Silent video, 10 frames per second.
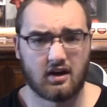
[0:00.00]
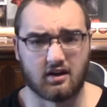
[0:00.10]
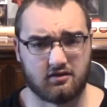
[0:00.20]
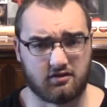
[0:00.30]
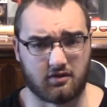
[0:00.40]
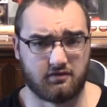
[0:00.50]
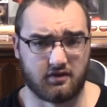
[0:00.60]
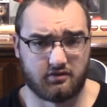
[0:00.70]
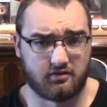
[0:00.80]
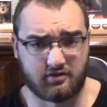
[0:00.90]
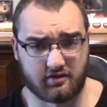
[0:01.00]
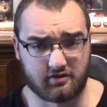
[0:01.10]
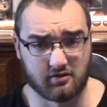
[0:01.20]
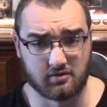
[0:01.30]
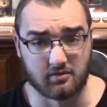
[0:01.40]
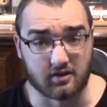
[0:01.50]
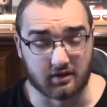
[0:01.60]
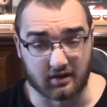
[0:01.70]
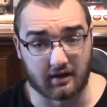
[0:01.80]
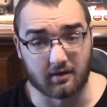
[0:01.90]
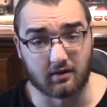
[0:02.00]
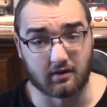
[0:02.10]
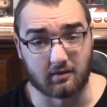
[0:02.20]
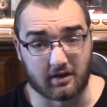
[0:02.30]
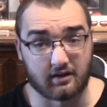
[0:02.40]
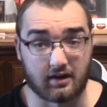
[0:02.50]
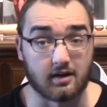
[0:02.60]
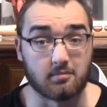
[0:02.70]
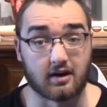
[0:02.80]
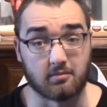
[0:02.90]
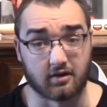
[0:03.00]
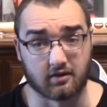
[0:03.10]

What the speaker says: a selfish sister who didn't care about anybody but